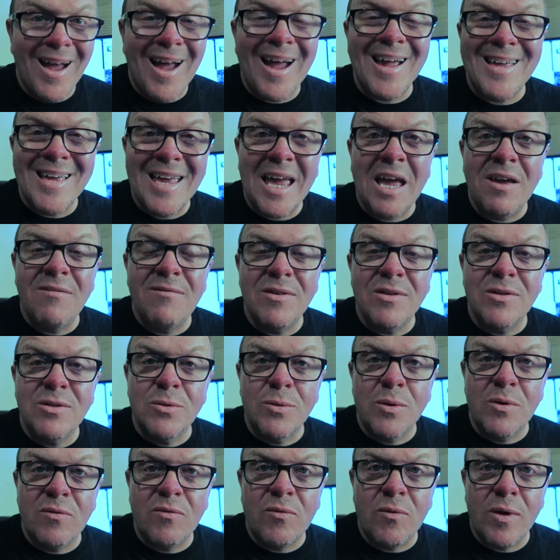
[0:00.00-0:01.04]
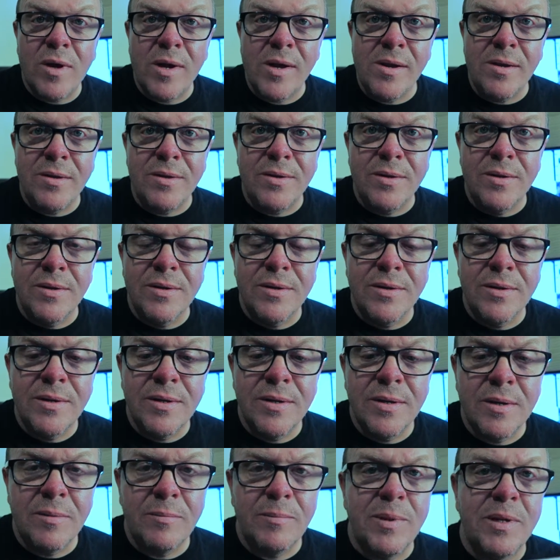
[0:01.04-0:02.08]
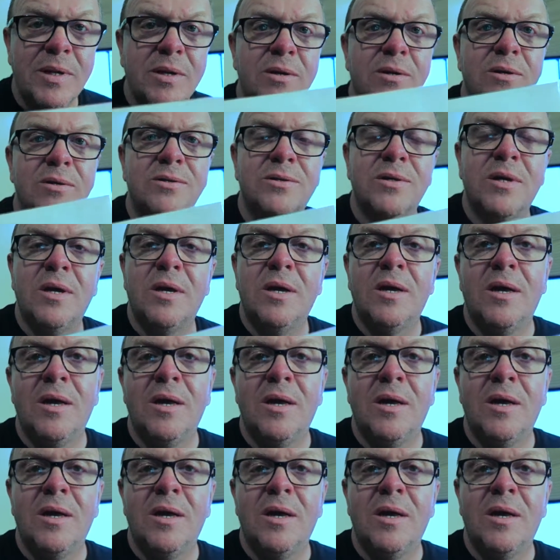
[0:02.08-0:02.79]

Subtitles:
I gave it to a friend because